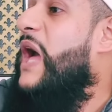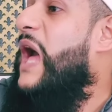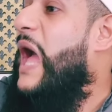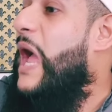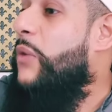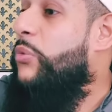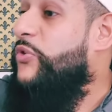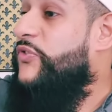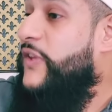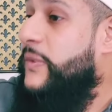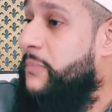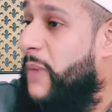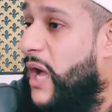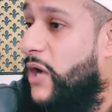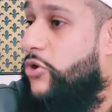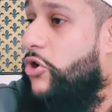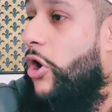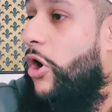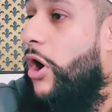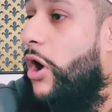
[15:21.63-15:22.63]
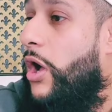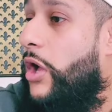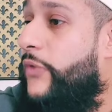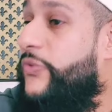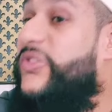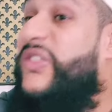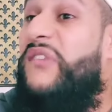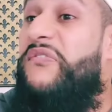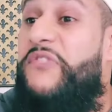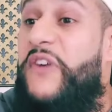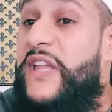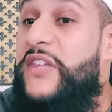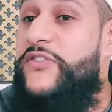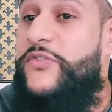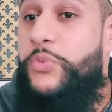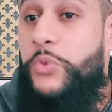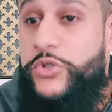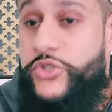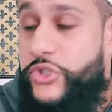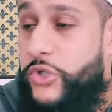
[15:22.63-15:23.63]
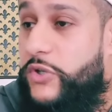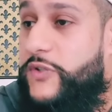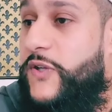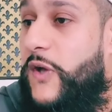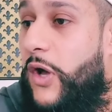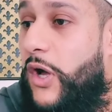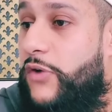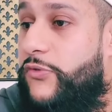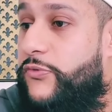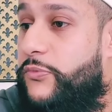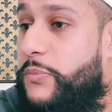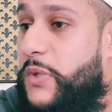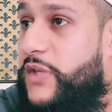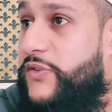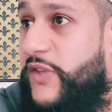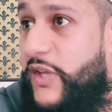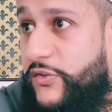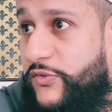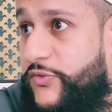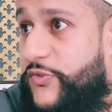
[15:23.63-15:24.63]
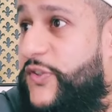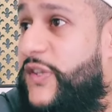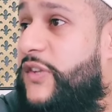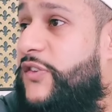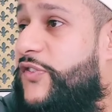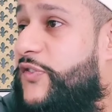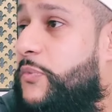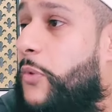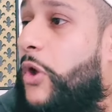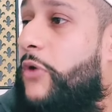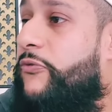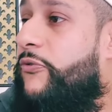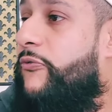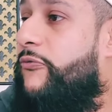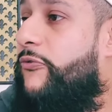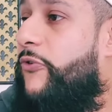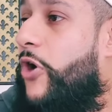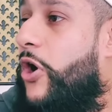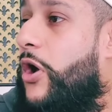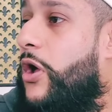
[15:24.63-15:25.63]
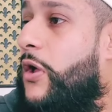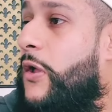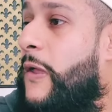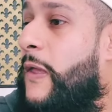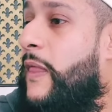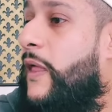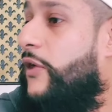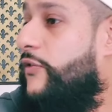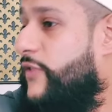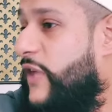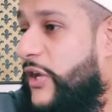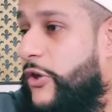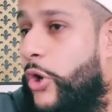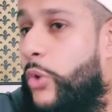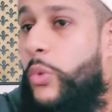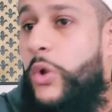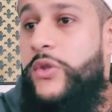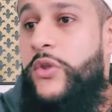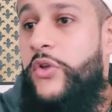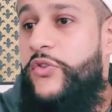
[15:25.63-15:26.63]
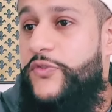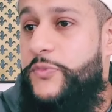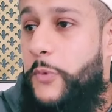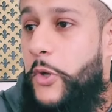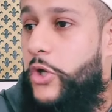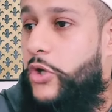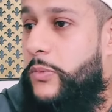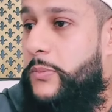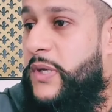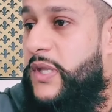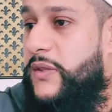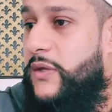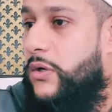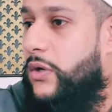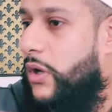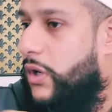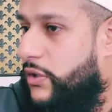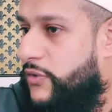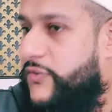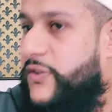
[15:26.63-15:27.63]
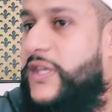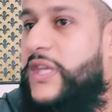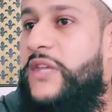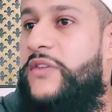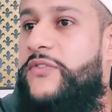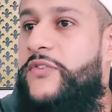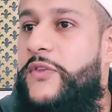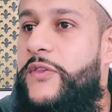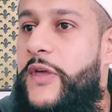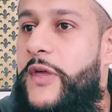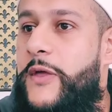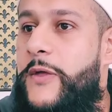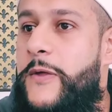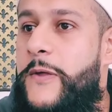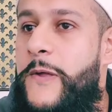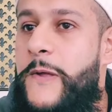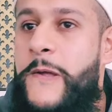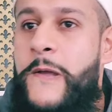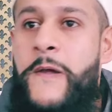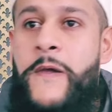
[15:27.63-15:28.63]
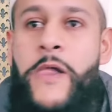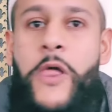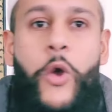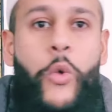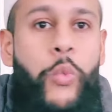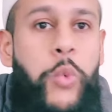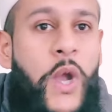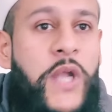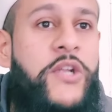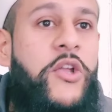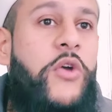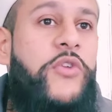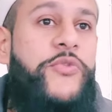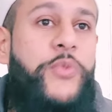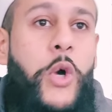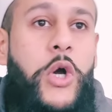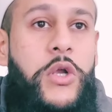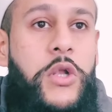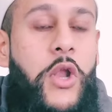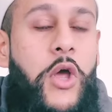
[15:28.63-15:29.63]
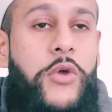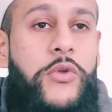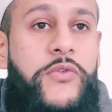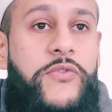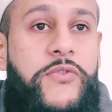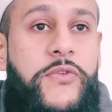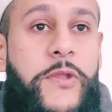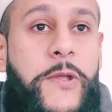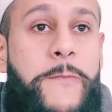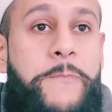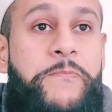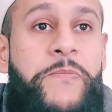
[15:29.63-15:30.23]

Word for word: I was in my car, the vents were shut off because I see the smoke from far, because I don't want no smoke coming in the car because the kids are there. Windows were closed.